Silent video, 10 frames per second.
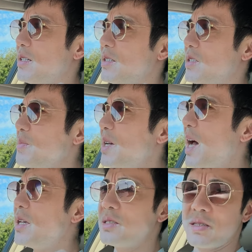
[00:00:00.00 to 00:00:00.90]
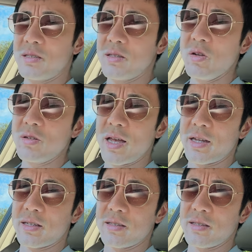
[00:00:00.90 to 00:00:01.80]
some guys look
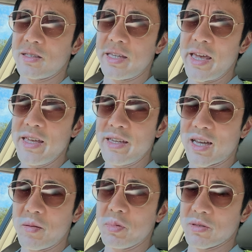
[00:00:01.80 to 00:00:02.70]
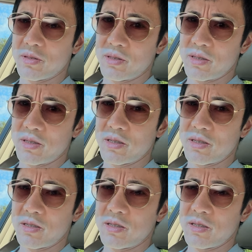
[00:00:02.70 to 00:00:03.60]
like gay couples
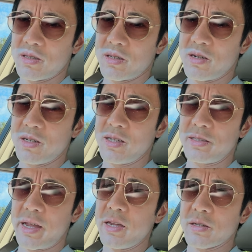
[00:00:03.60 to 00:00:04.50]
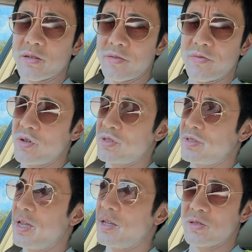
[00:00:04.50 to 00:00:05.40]
on a date or a first
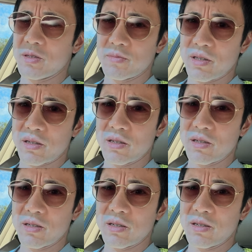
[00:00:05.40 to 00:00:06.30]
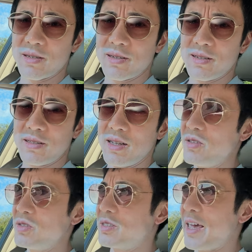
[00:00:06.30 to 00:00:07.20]
date or something. That
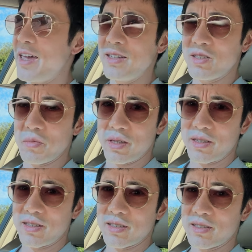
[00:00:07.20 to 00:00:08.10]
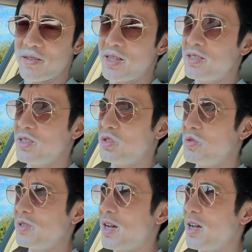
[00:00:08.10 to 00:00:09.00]
looks gay to me. When I see
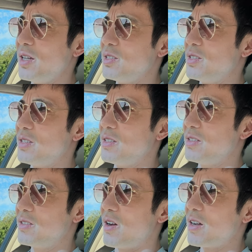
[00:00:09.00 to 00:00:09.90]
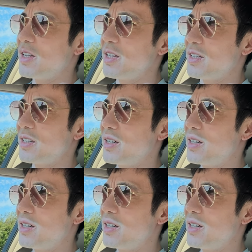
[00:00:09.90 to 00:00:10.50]
two guys talking